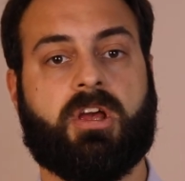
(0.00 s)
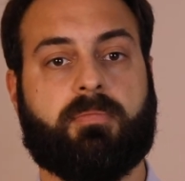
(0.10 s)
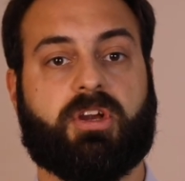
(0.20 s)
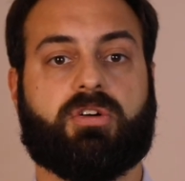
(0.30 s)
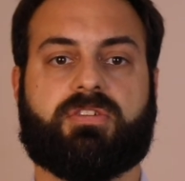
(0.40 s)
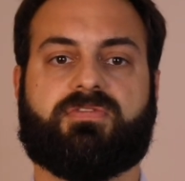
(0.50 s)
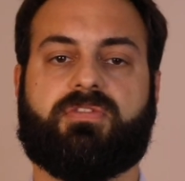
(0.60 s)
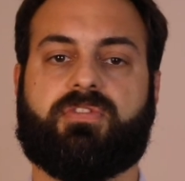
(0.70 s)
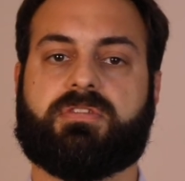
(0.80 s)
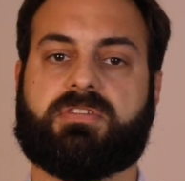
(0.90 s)
Because of
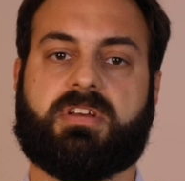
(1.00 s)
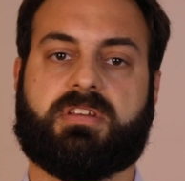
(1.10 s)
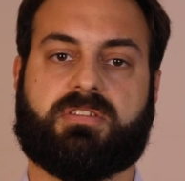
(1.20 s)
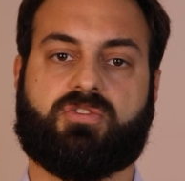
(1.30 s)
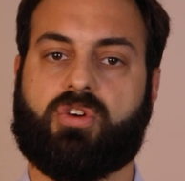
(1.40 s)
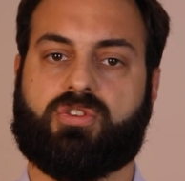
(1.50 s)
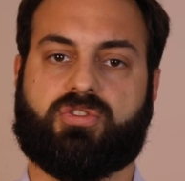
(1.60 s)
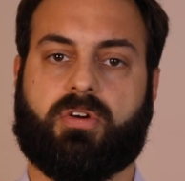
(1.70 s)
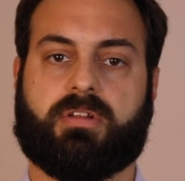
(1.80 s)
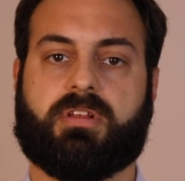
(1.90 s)
differences in
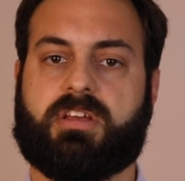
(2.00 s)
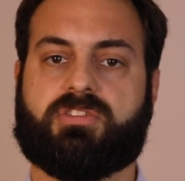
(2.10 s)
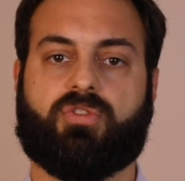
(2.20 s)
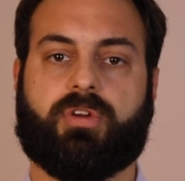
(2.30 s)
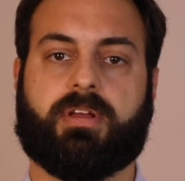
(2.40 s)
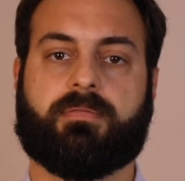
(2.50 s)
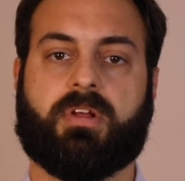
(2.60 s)
culture and history,